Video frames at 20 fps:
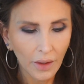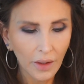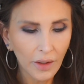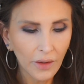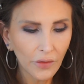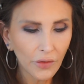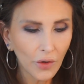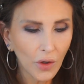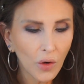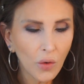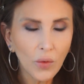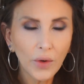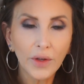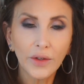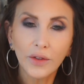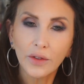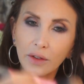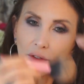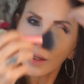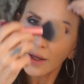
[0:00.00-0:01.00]
He's
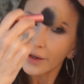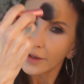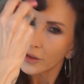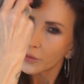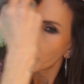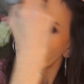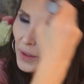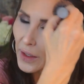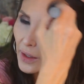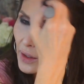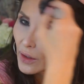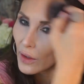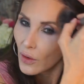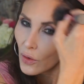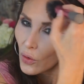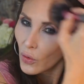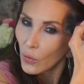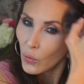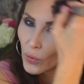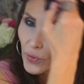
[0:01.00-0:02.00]
always liked me
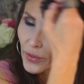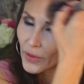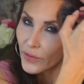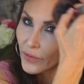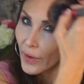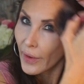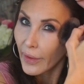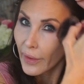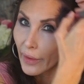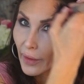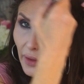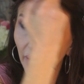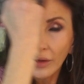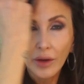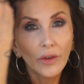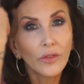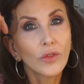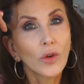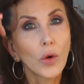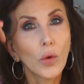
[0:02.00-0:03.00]
with a tan,
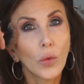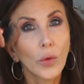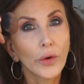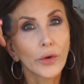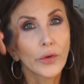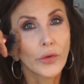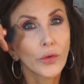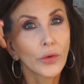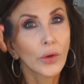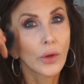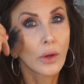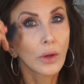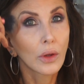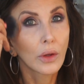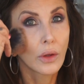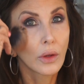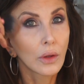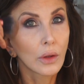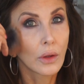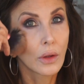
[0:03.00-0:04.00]
of course.
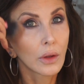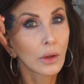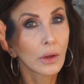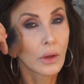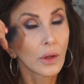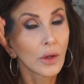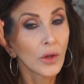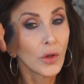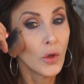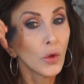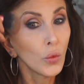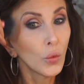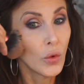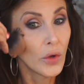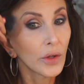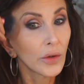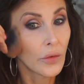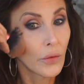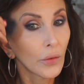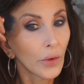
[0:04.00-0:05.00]
Who
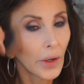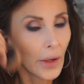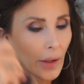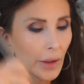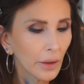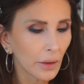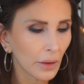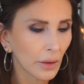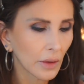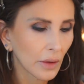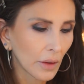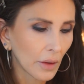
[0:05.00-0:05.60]
wouldn't, right?